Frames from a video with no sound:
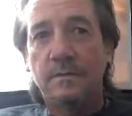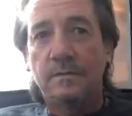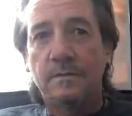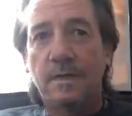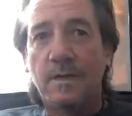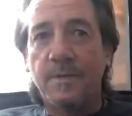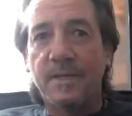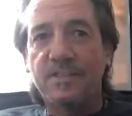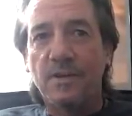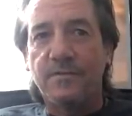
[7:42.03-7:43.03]
Well, I mean,
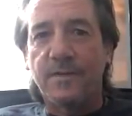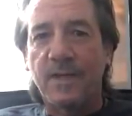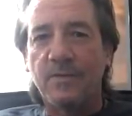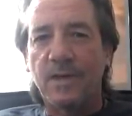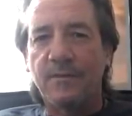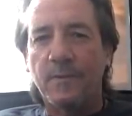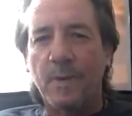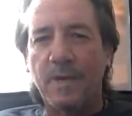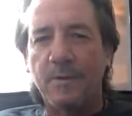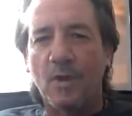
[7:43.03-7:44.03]
it's not fair, really, if I
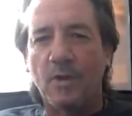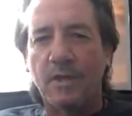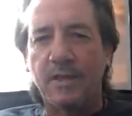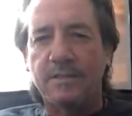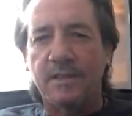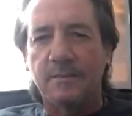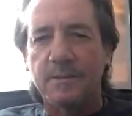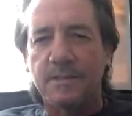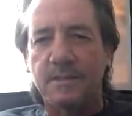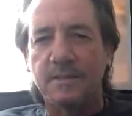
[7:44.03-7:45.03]
blame a non-league team,
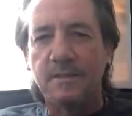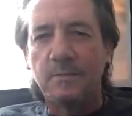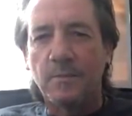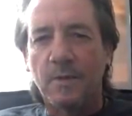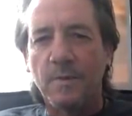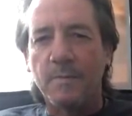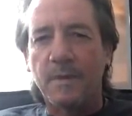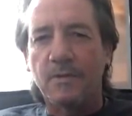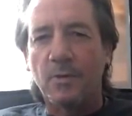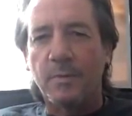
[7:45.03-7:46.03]
is it? I remember
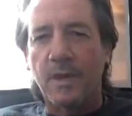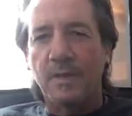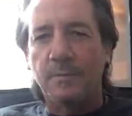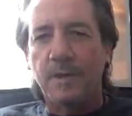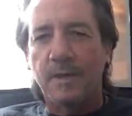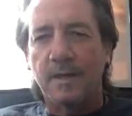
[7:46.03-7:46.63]
a cup game at,